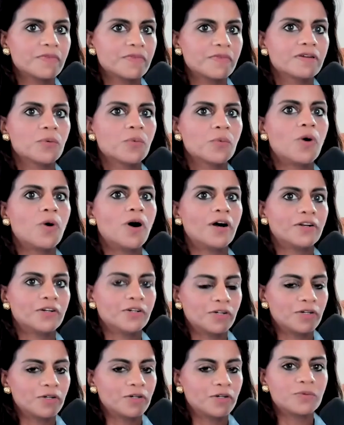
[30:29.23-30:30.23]

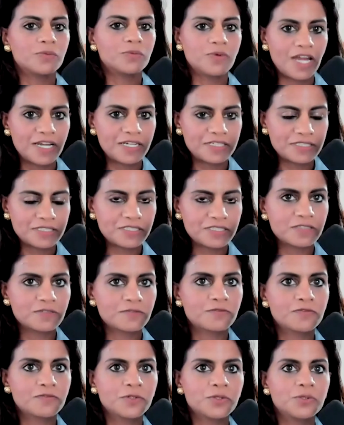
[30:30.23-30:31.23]
water, rest,
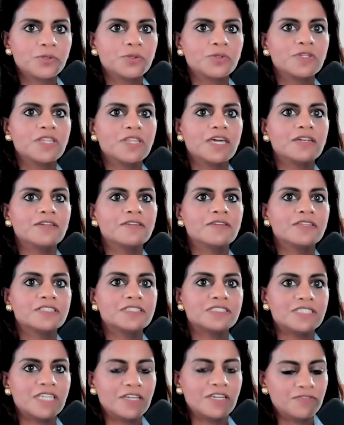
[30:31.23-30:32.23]
food, then the
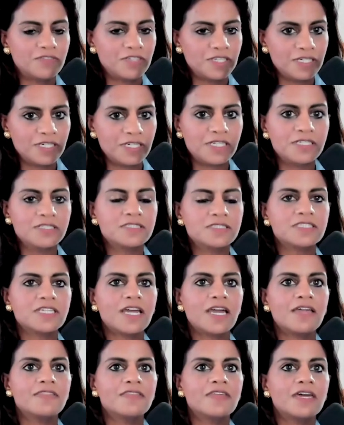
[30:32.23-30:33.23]
safety needs,
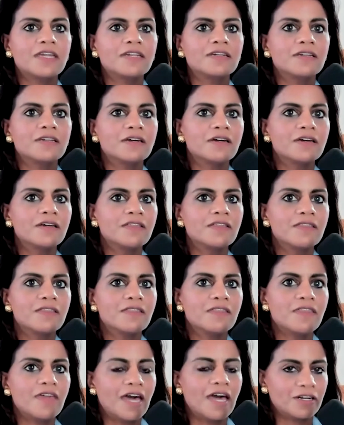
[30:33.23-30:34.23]
and then
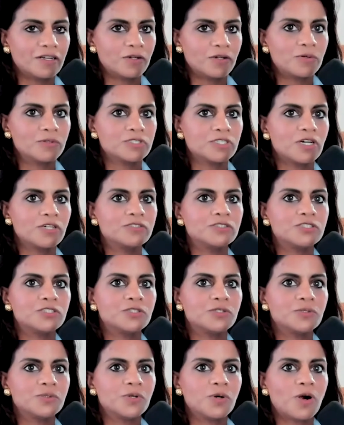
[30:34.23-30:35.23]
that goes on
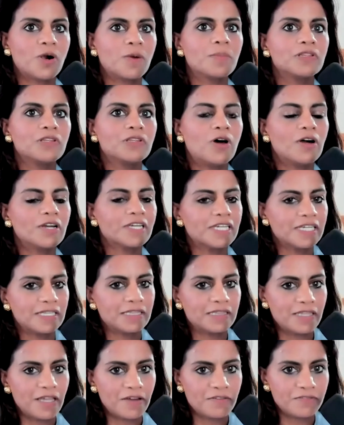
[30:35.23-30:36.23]
to our belonging
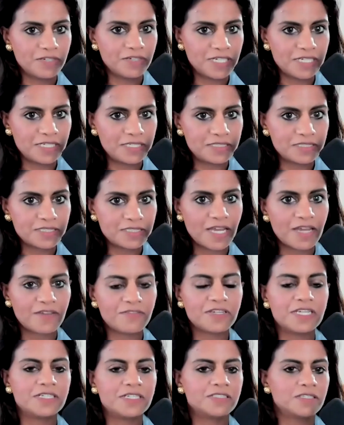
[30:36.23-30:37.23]
and love needs,
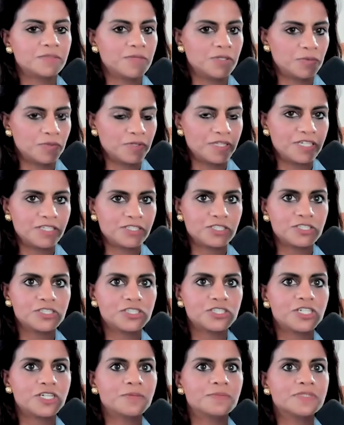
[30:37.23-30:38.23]
having intimate
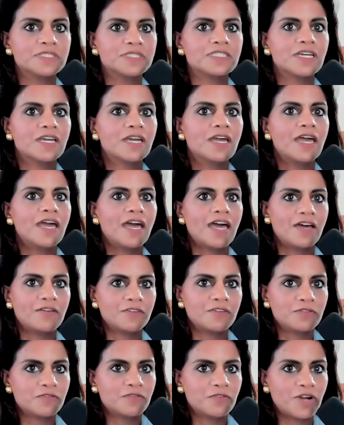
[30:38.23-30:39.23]
relationships,
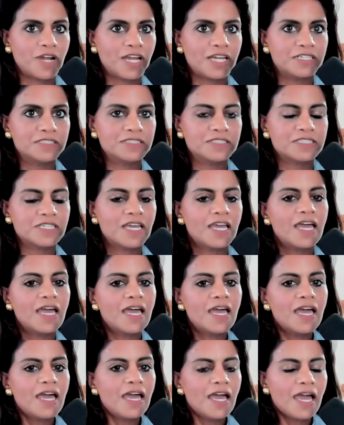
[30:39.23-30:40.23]
having friends.
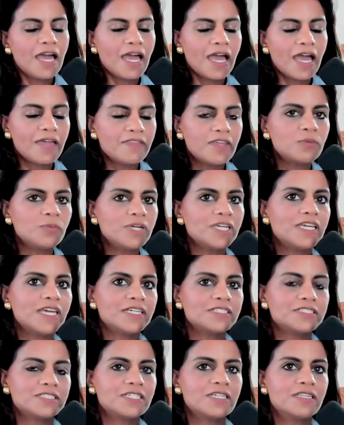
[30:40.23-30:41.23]
And then we
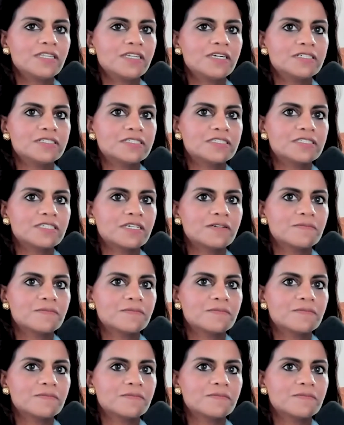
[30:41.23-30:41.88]
get to this